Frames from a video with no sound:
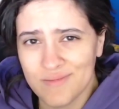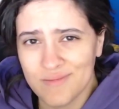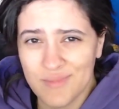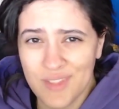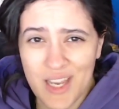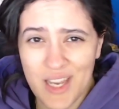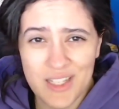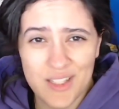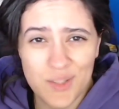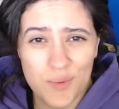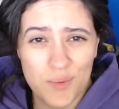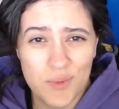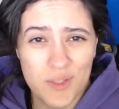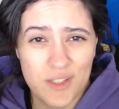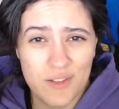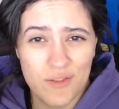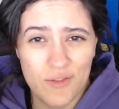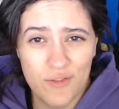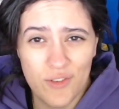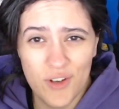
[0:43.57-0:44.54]
That's what
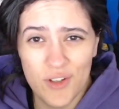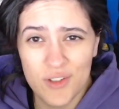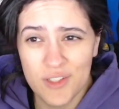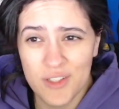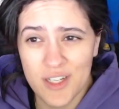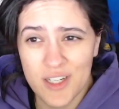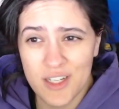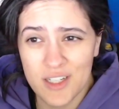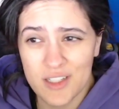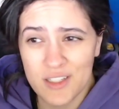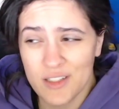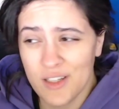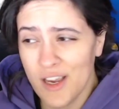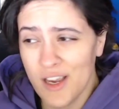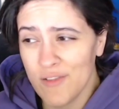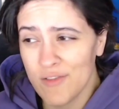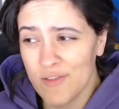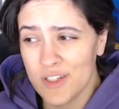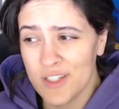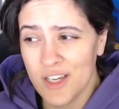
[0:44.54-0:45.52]
it felt like
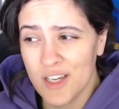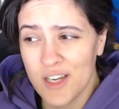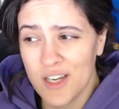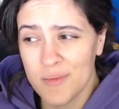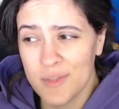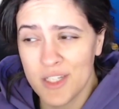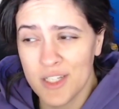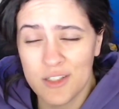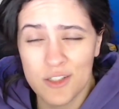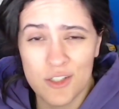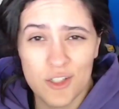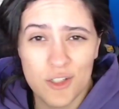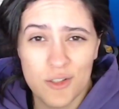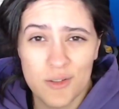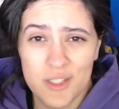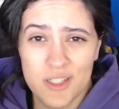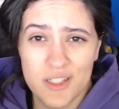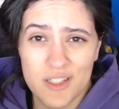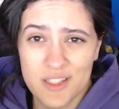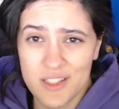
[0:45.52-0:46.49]
every time they'd show
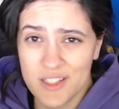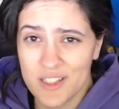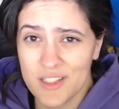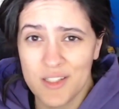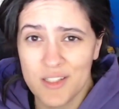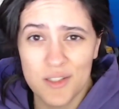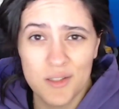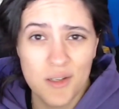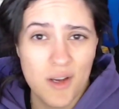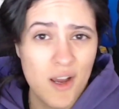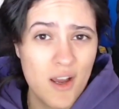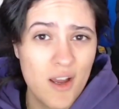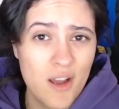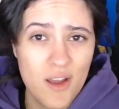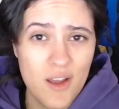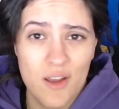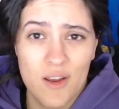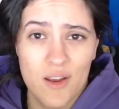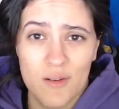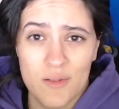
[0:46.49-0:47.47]
it until
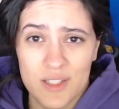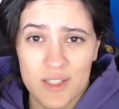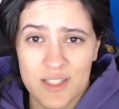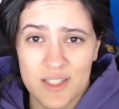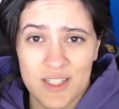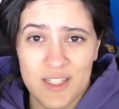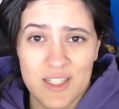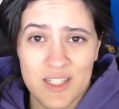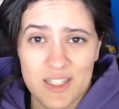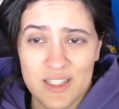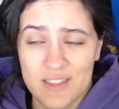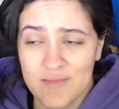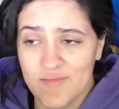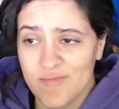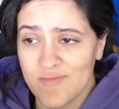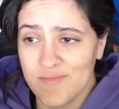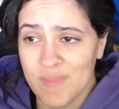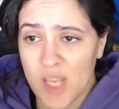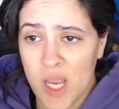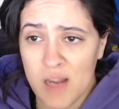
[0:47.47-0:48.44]
we seen
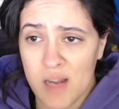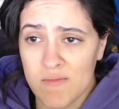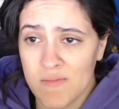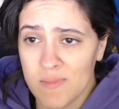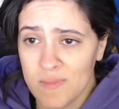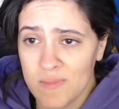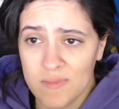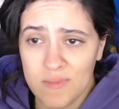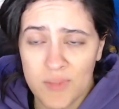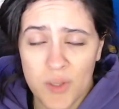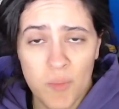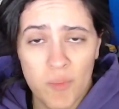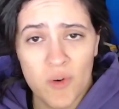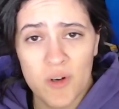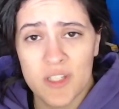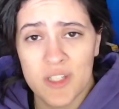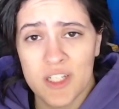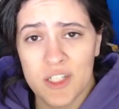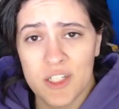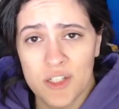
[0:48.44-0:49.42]
that the
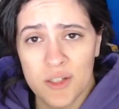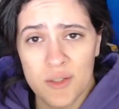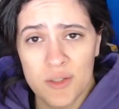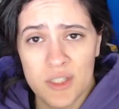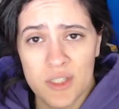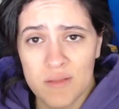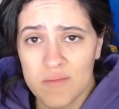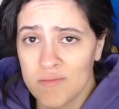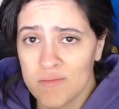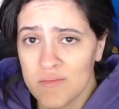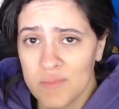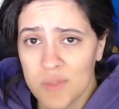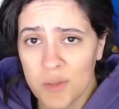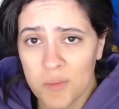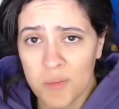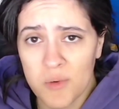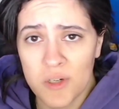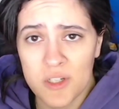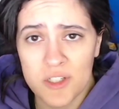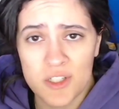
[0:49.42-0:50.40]
more they showed it, the
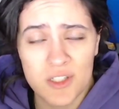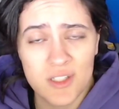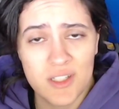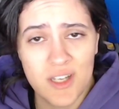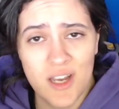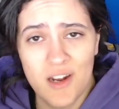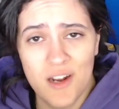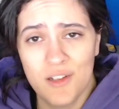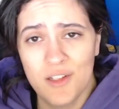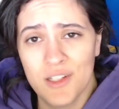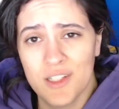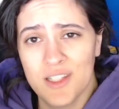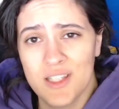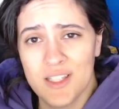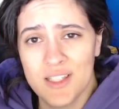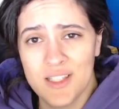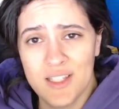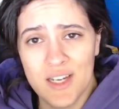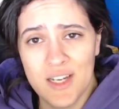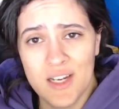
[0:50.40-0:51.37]
more it just kind of looked
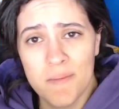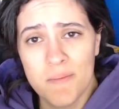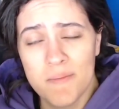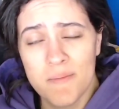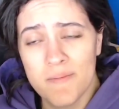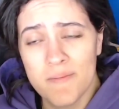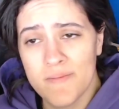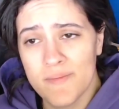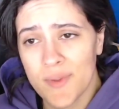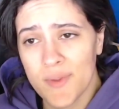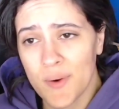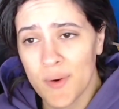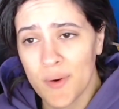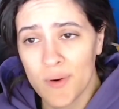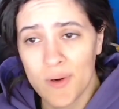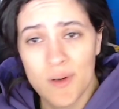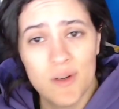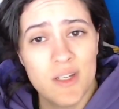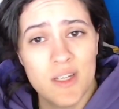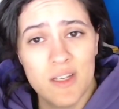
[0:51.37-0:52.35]
the same
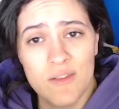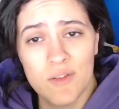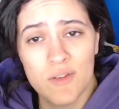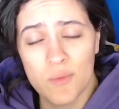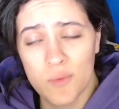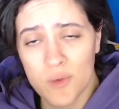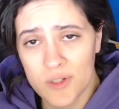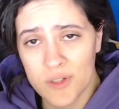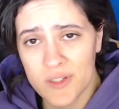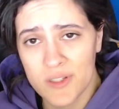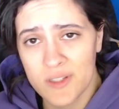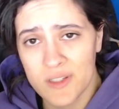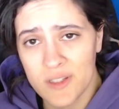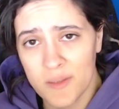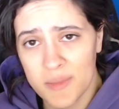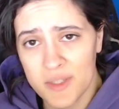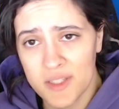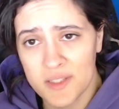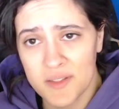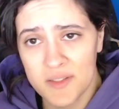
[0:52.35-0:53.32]
or even worse in
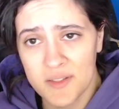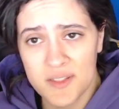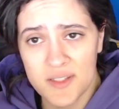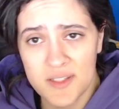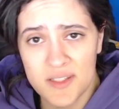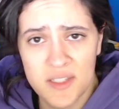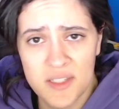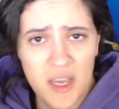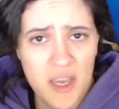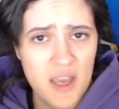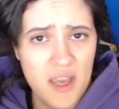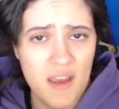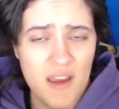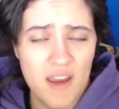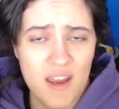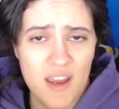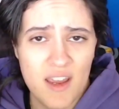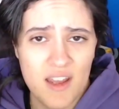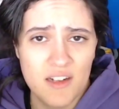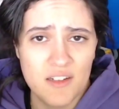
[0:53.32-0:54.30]
some instances.
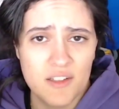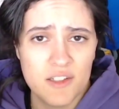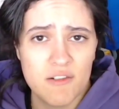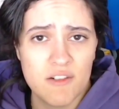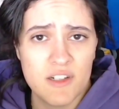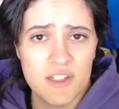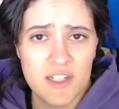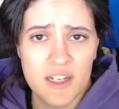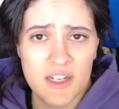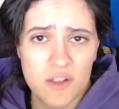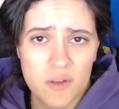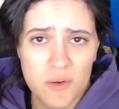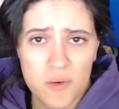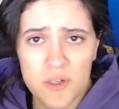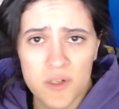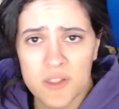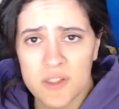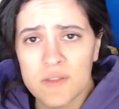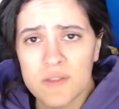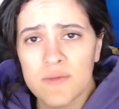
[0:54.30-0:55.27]
And during that
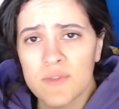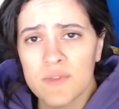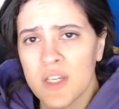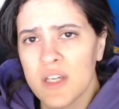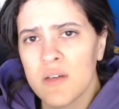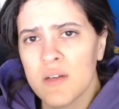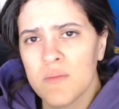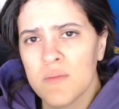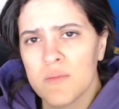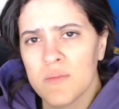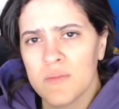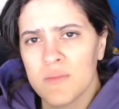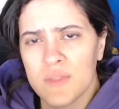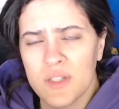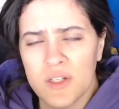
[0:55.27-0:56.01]
course of them,